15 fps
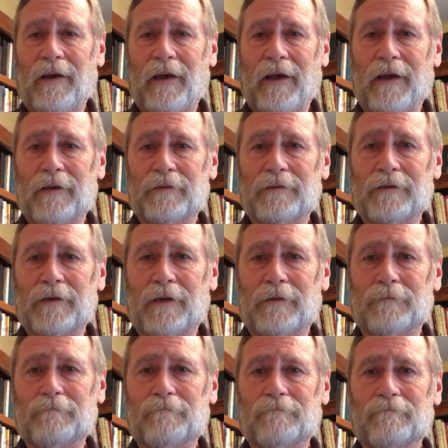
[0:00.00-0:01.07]
And
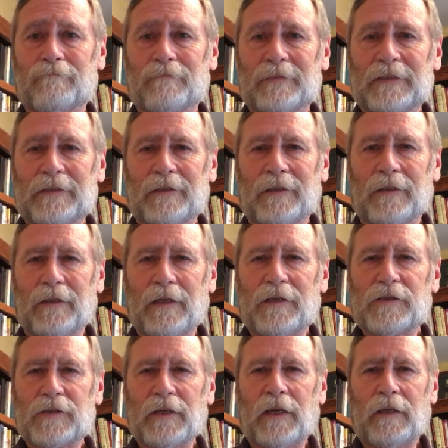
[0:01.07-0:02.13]

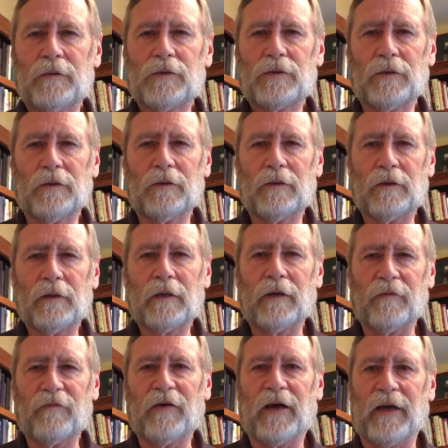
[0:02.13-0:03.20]
listening to good
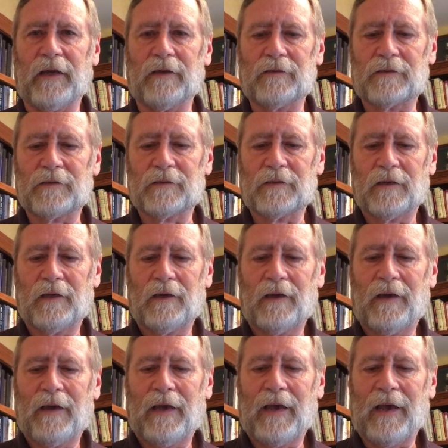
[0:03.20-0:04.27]
advice
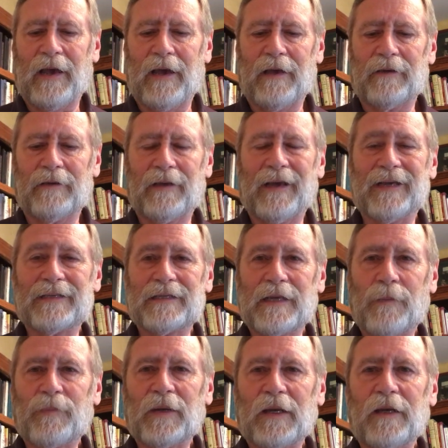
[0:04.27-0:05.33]
and
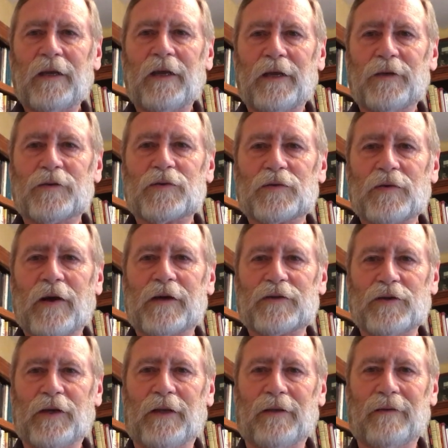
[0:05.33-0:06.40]
accepting
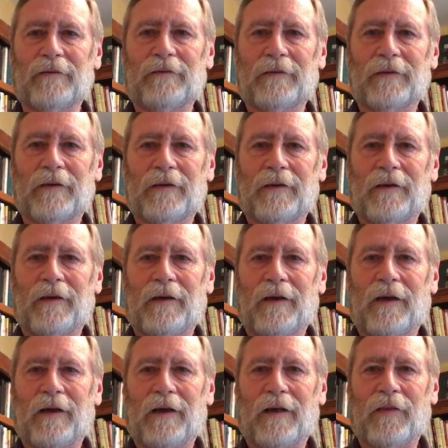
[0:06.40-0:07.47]
instruction
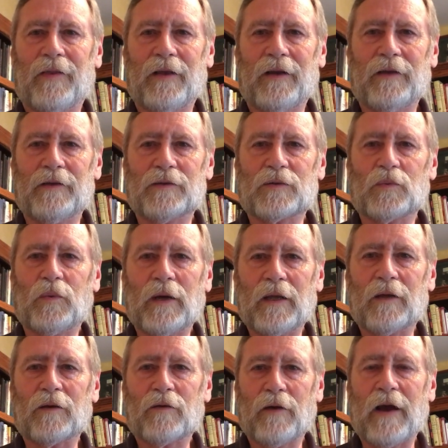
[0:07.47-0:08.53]
that is
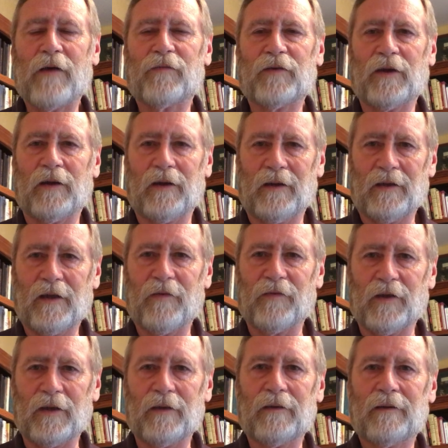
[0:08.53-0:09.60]
well crafted and
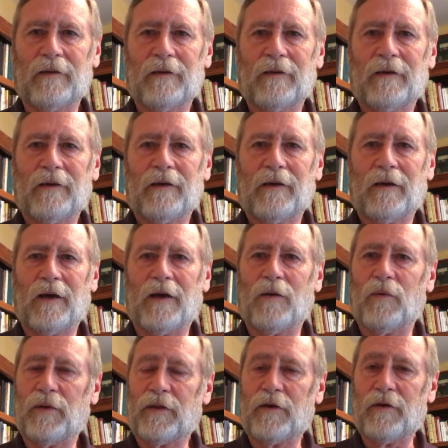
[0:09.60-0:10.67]
given
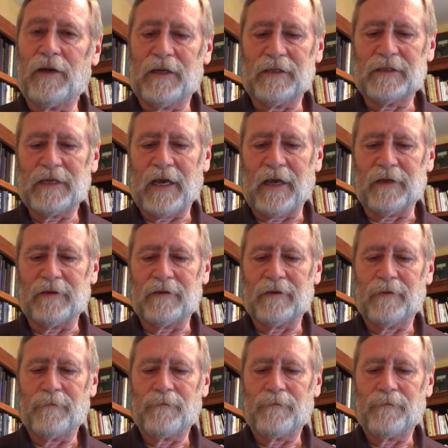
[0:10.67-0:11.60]
with good intent